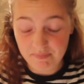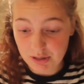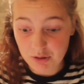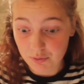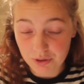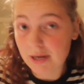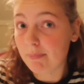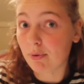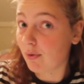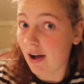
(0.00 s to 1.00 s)
beauty
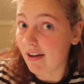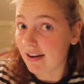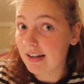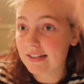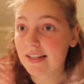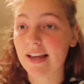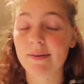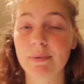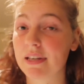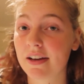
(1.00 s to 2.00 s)
products
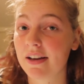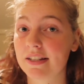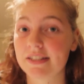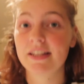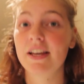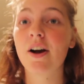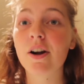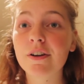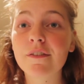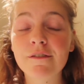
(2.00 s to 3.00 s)
because they
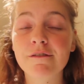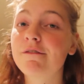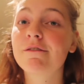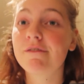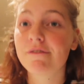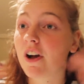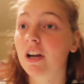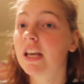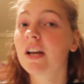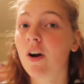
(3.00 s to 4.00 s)
are
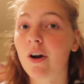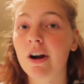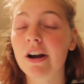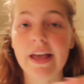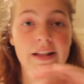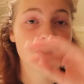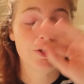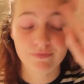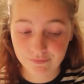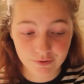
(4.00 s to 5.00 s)
f***ing hard and
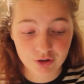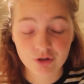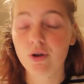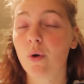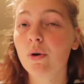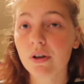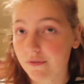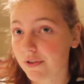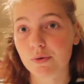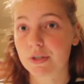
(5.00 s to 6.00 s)
so
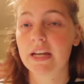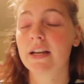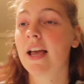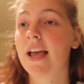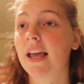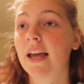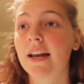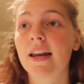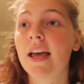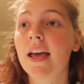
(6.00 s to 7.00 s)
confusing,
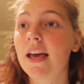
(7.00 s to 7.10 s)
and